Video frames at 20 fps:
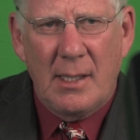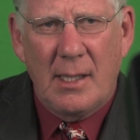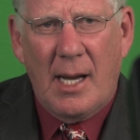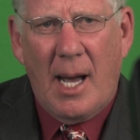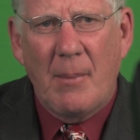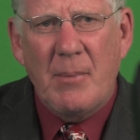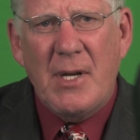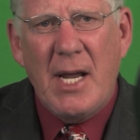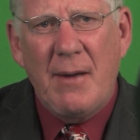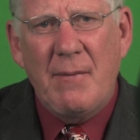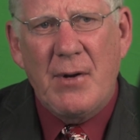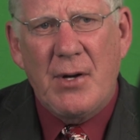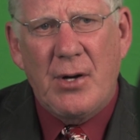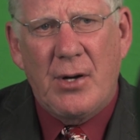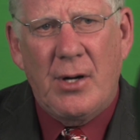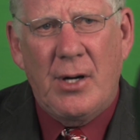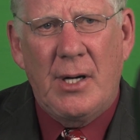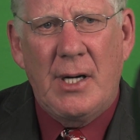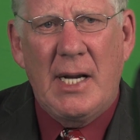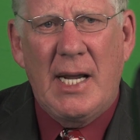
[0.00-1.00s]
I'm David
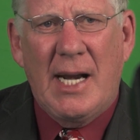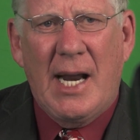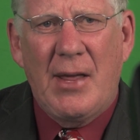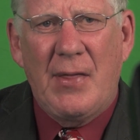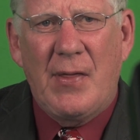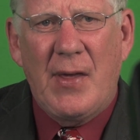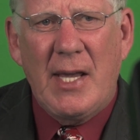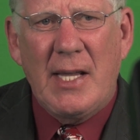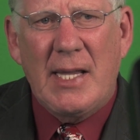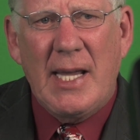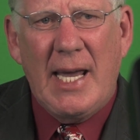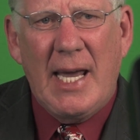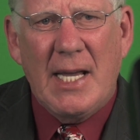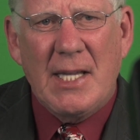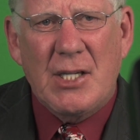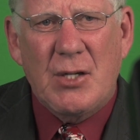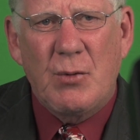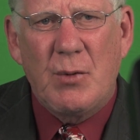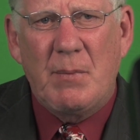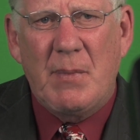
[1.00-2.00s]
Hearn, and I think the
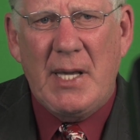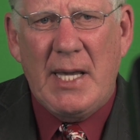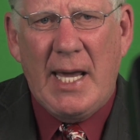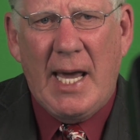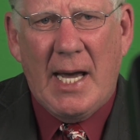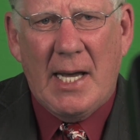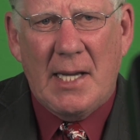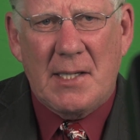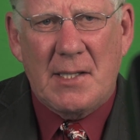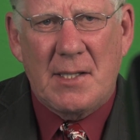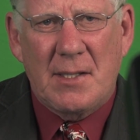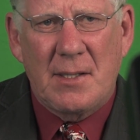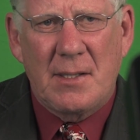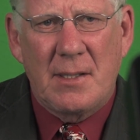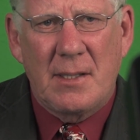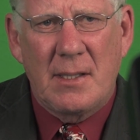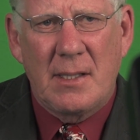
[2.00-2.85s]
answer would be yes.